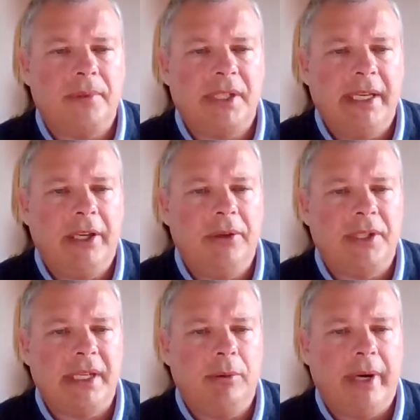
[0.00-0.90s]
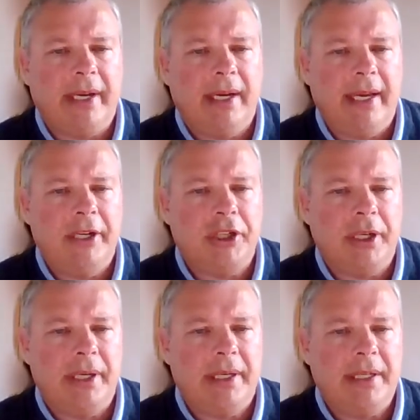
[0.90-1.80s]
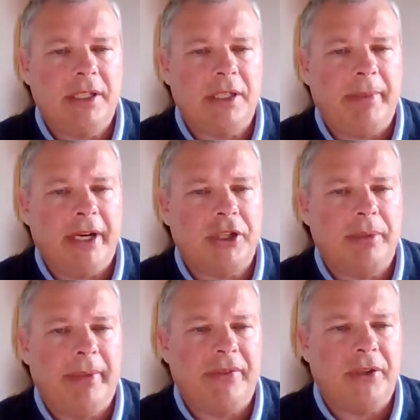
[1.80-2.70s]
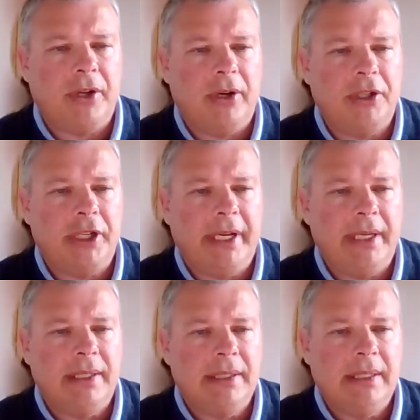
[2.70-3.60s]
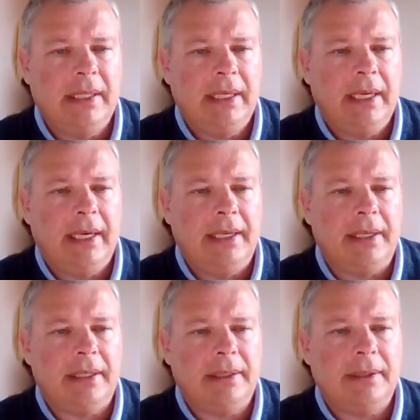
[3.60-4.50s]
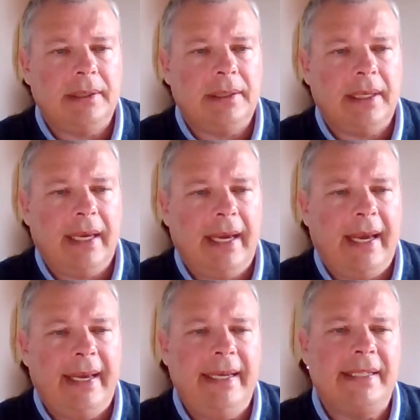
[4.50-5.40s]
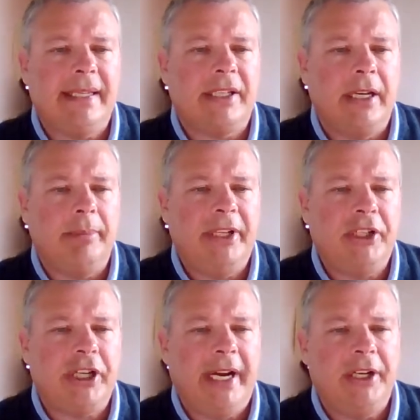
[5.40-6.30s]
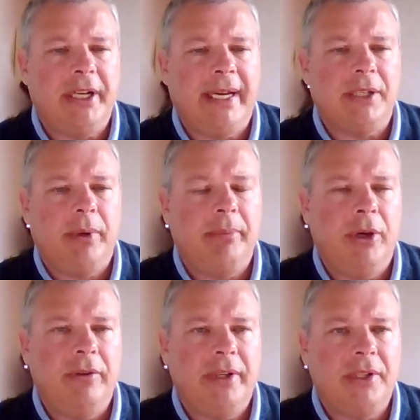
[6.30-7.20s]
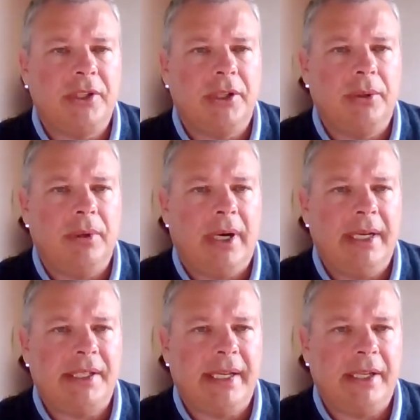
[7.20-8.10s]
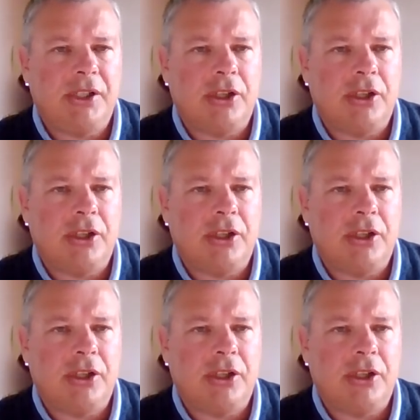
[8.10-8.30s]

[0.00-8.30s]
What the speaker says: CQC regulation and inspection methodology? And is this going to be changing as we move into ICS